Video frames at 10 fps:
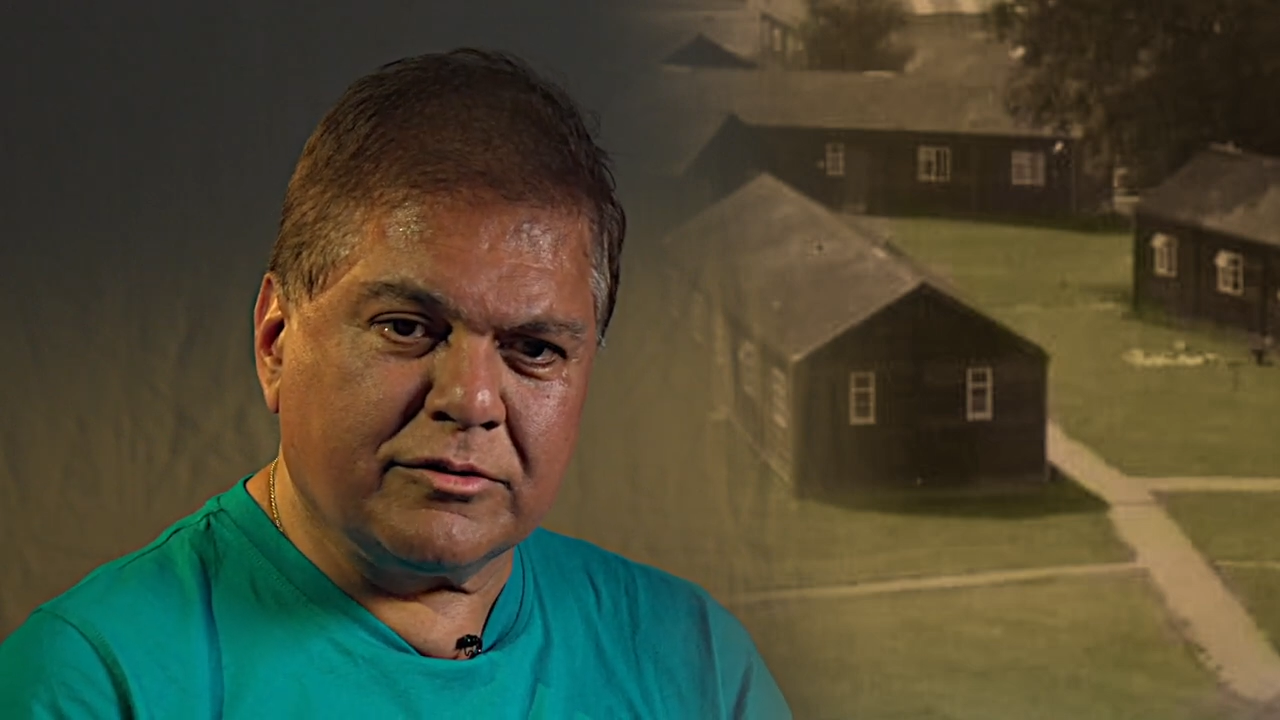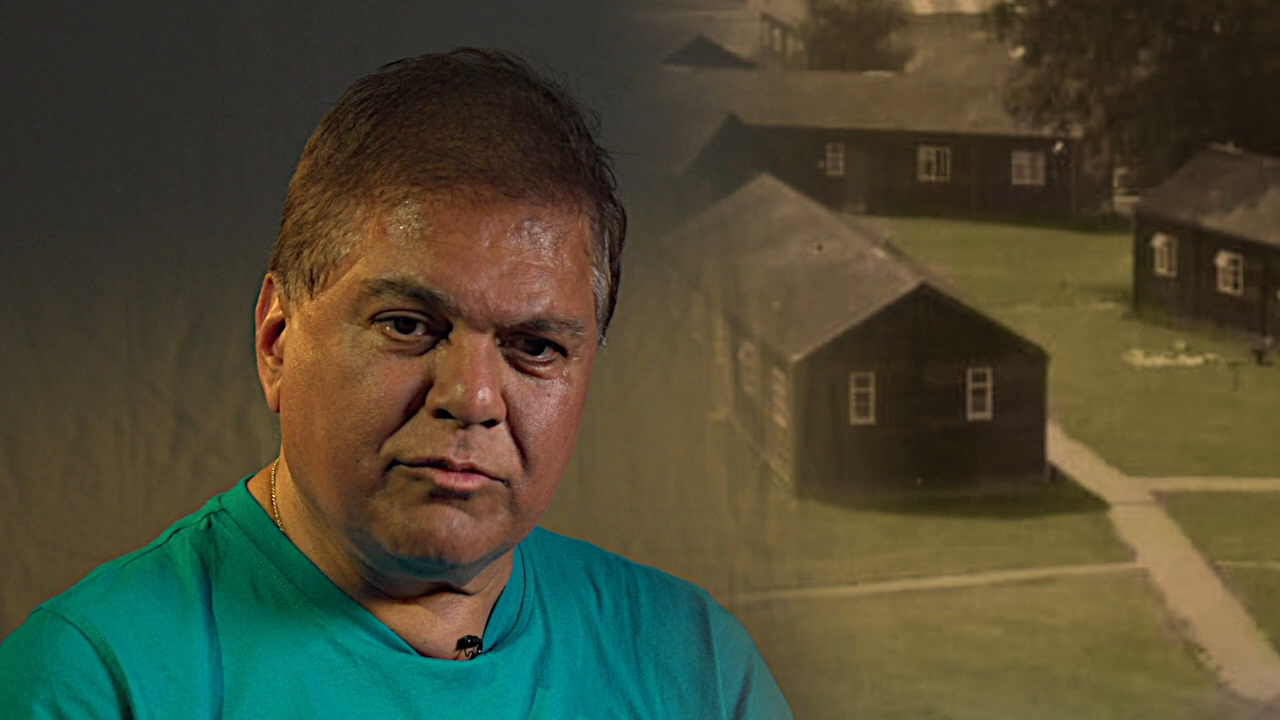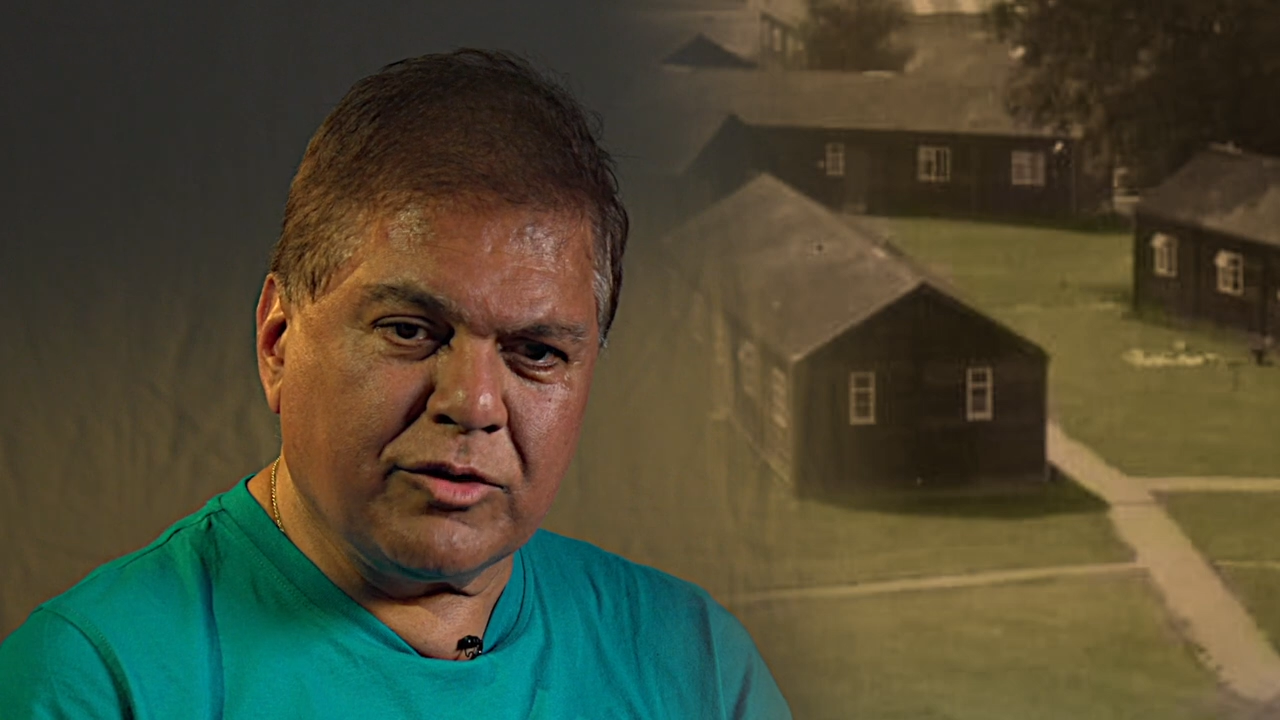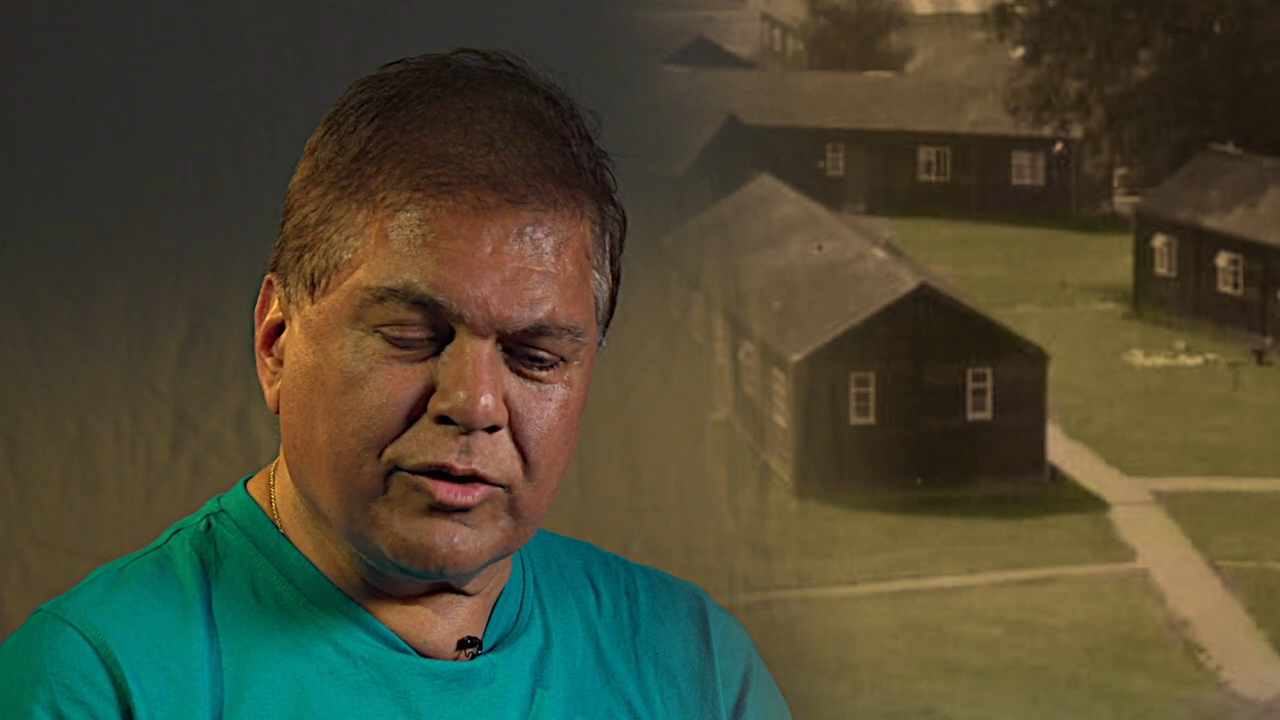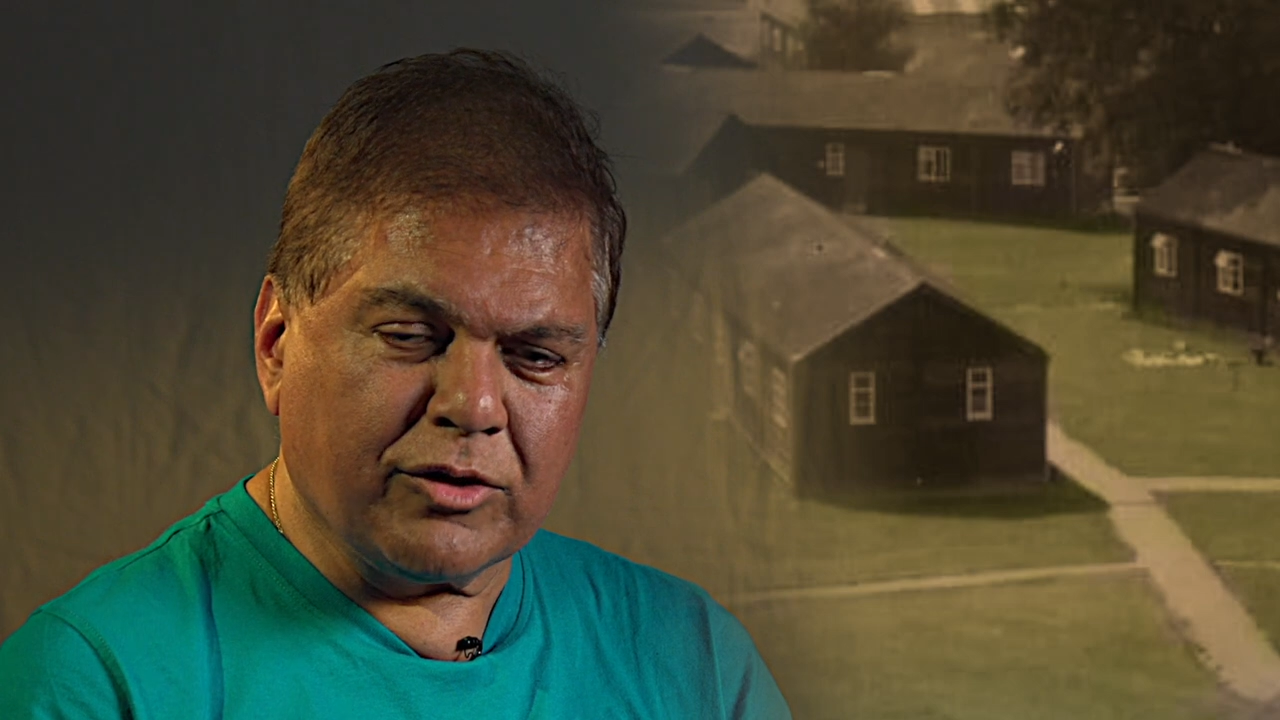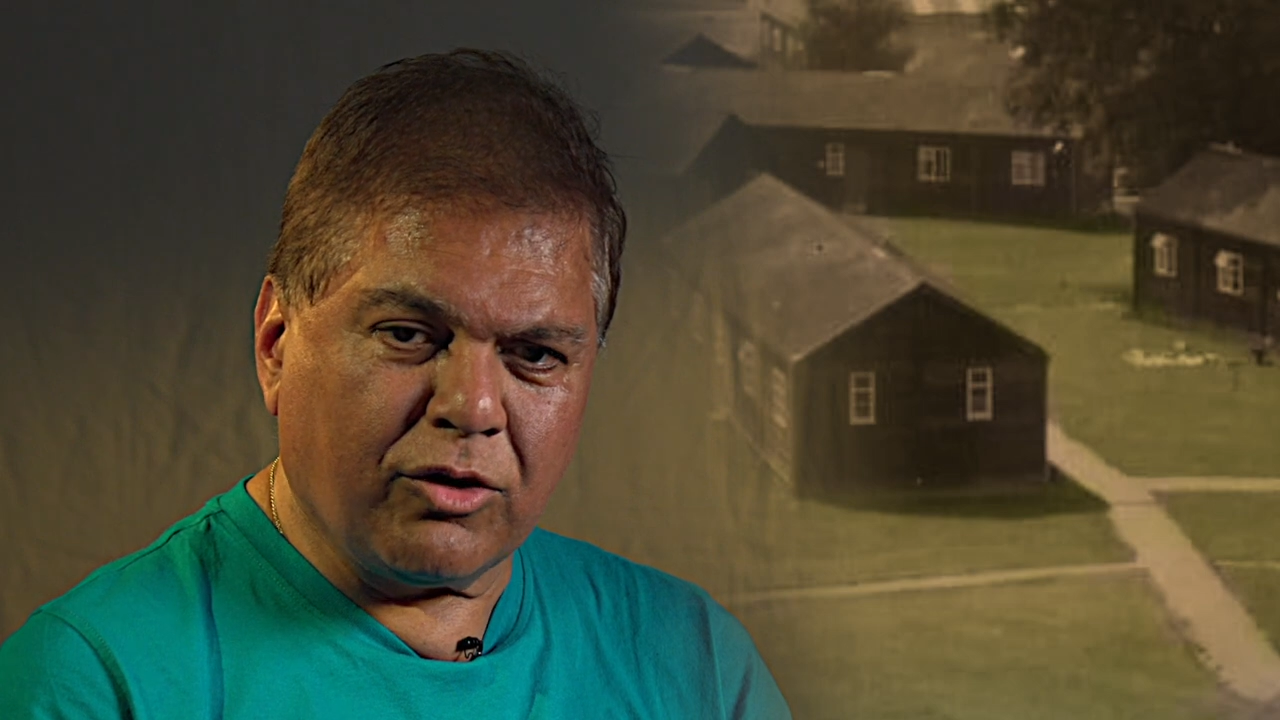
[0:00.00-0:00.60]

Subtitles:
between